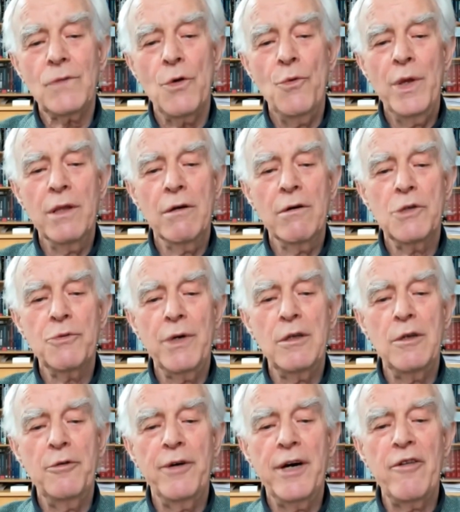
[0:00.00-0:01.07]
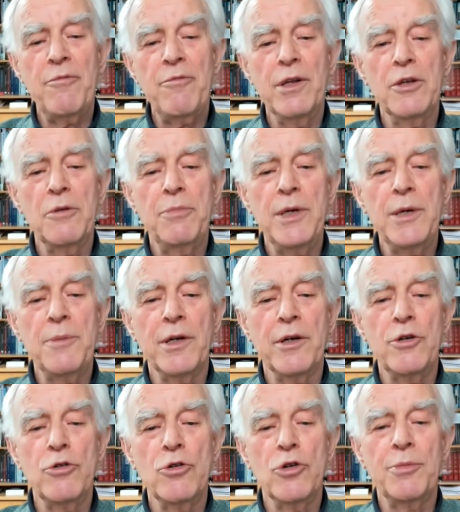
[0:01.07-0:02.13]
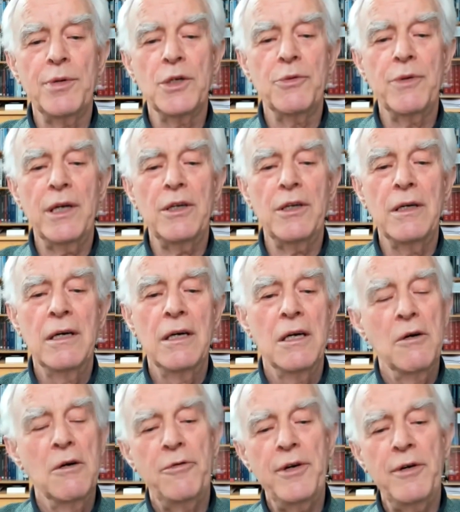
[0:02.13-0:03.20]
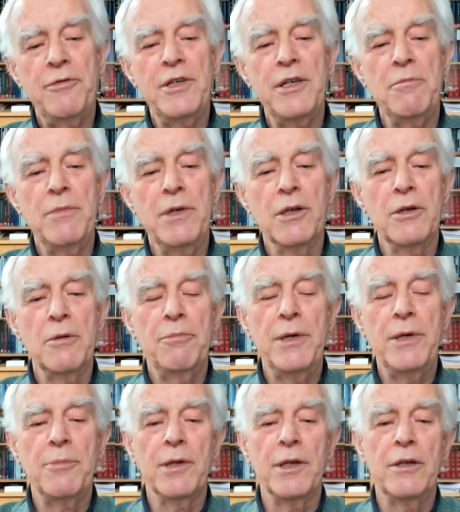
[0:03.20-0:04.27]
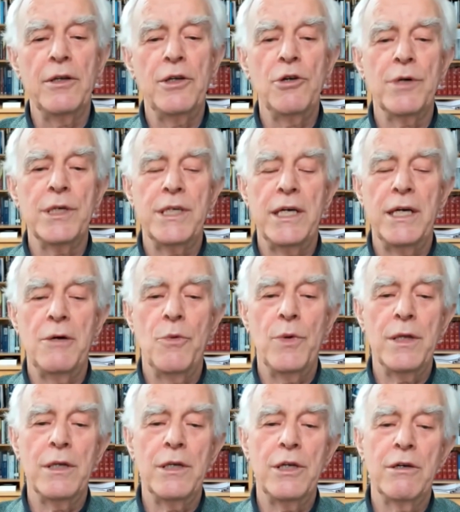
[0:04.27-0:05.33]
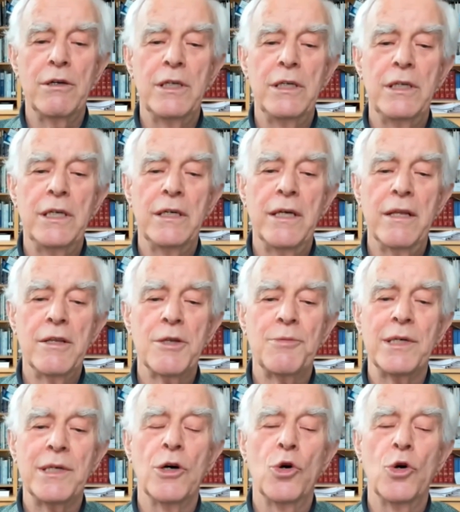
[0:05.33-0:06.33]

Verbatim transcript: when there are 25 million people in Europe and 20 50 million people in the USA with a near, near death experience.